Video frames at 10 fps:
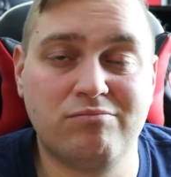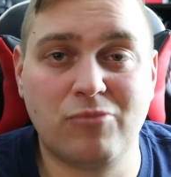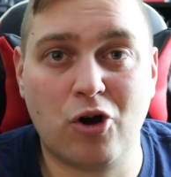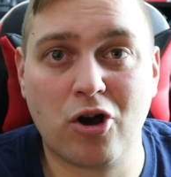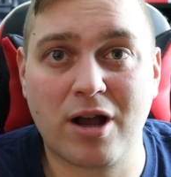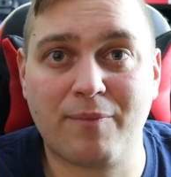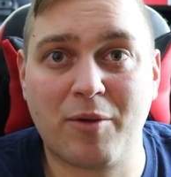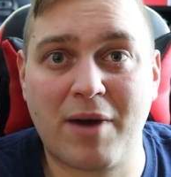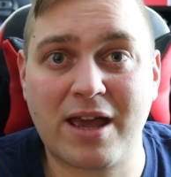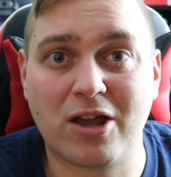hook up
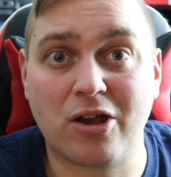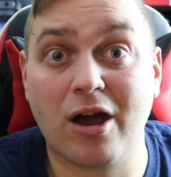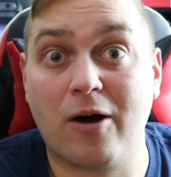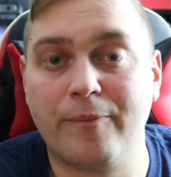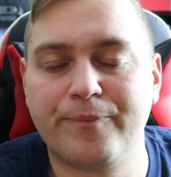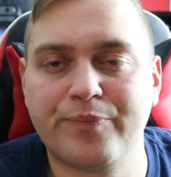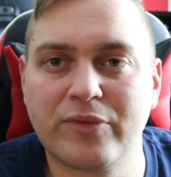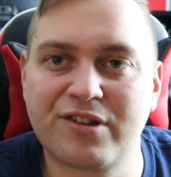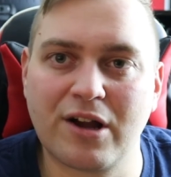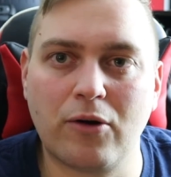the mic and go.
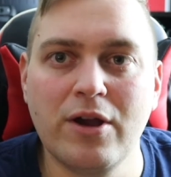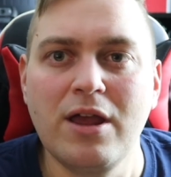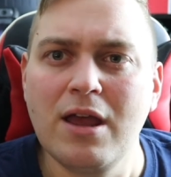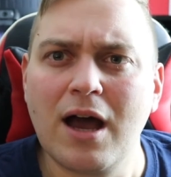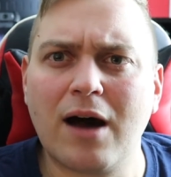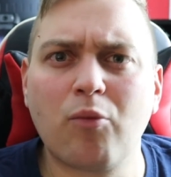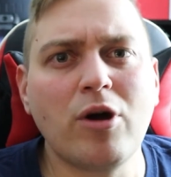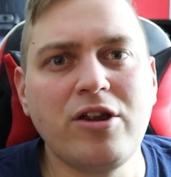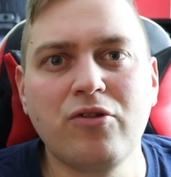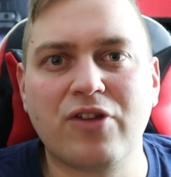So
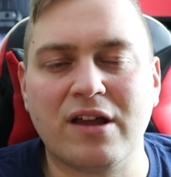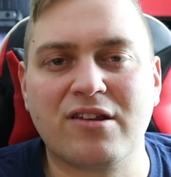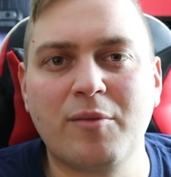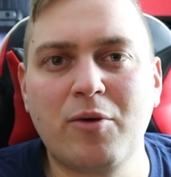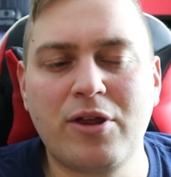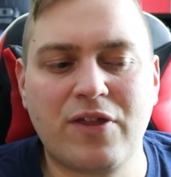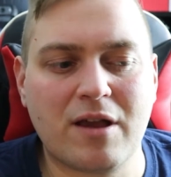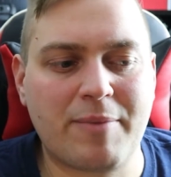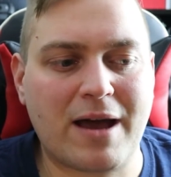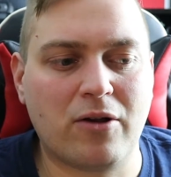what do you think? Tell me what you
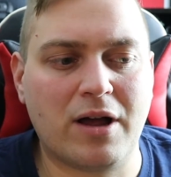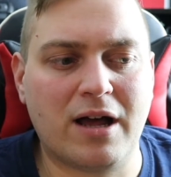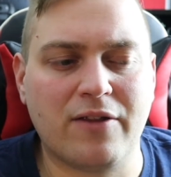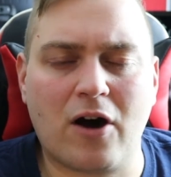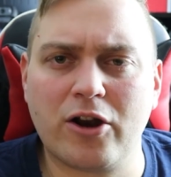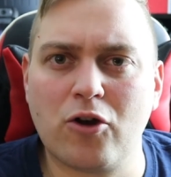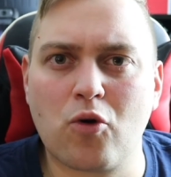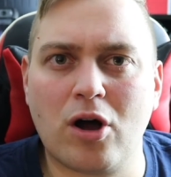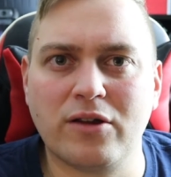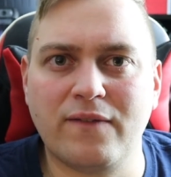think about the audio
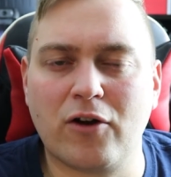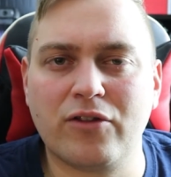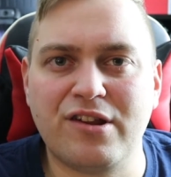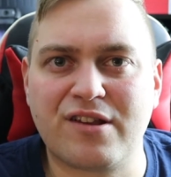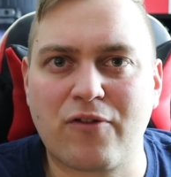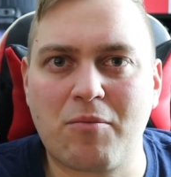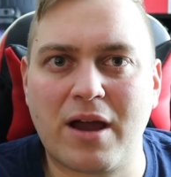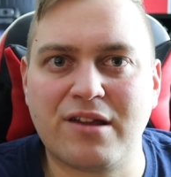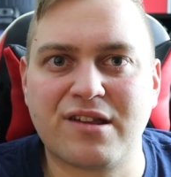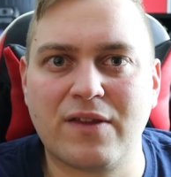quality of all these different
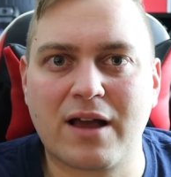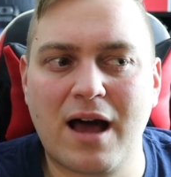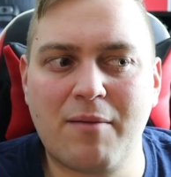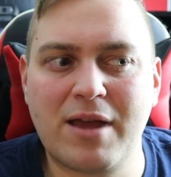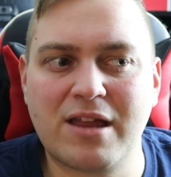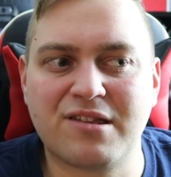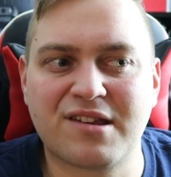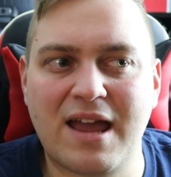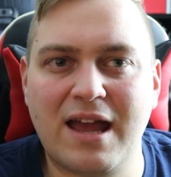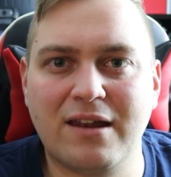mics in the comments,
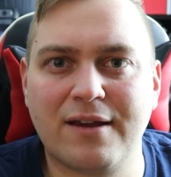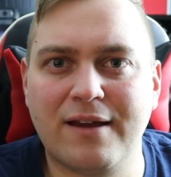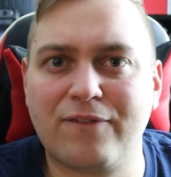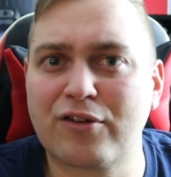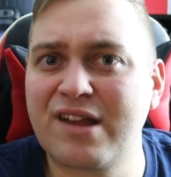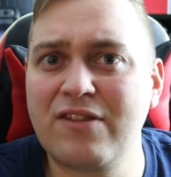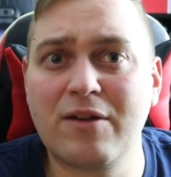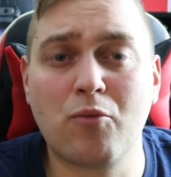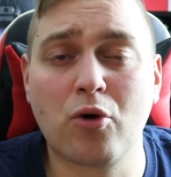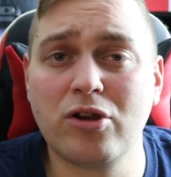and if there's
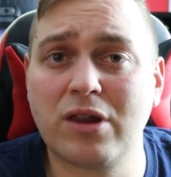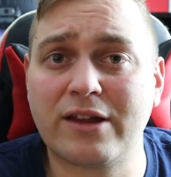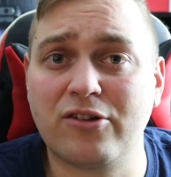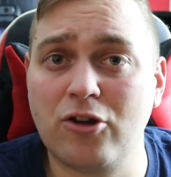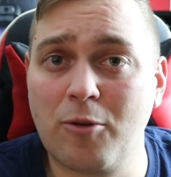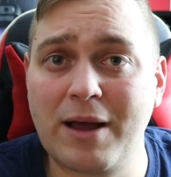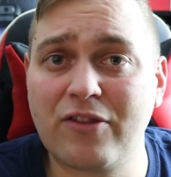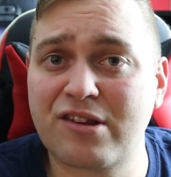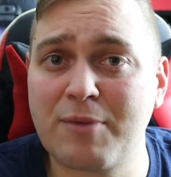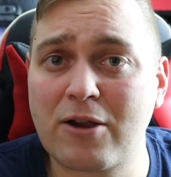anything more you'd like to know about
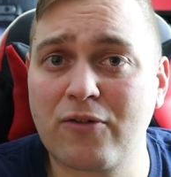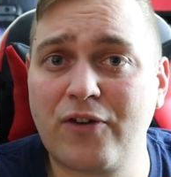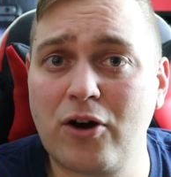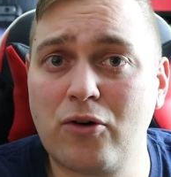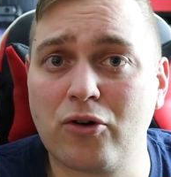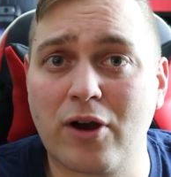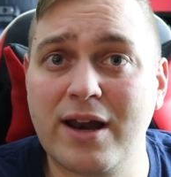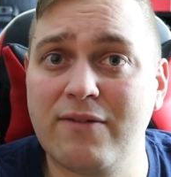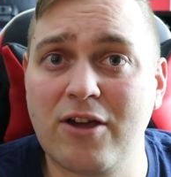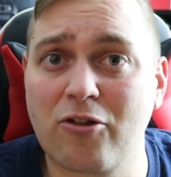this microphone or
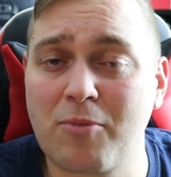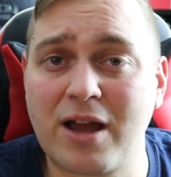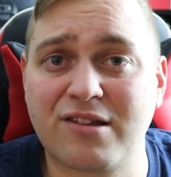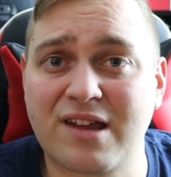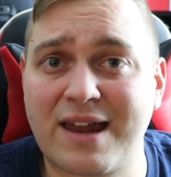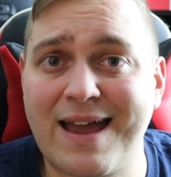any of the other mics that I